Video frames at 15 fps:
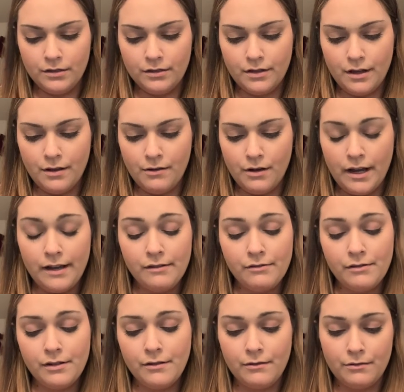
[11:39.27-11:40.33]
So I don't
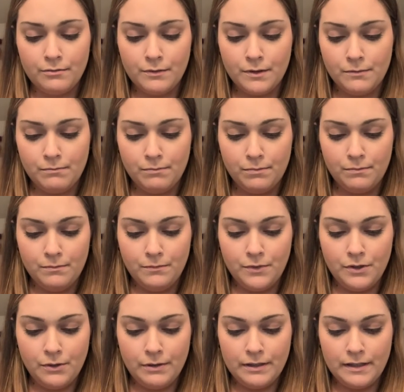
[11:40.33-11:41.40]
know. It a,
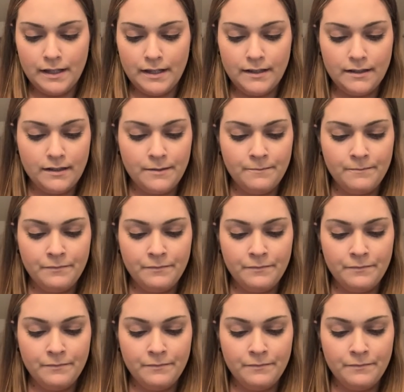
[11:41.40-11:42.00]
so it says,